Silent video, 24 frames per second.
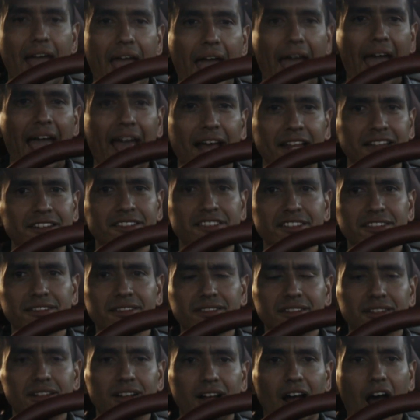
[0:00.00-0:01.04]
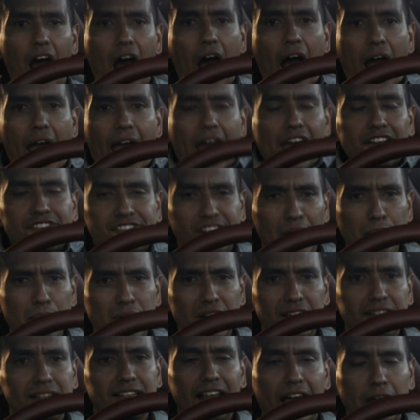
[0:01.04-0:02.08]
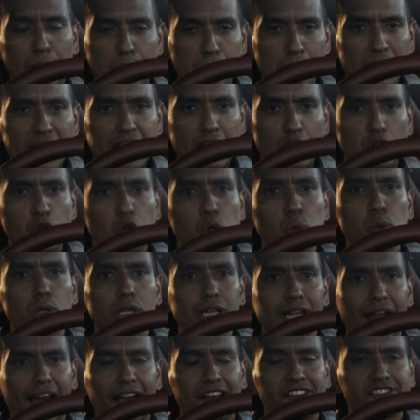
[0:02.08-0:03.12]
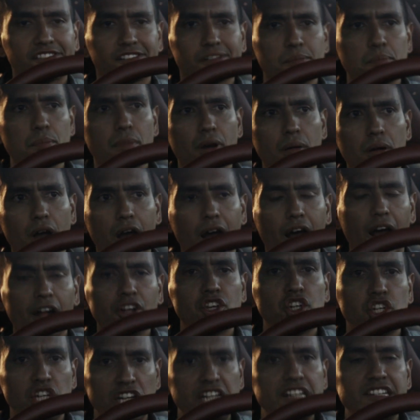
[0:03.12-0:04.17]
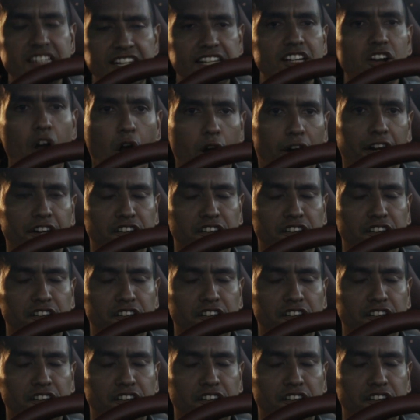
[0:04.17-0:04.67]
And as somebody like me who likes a GT car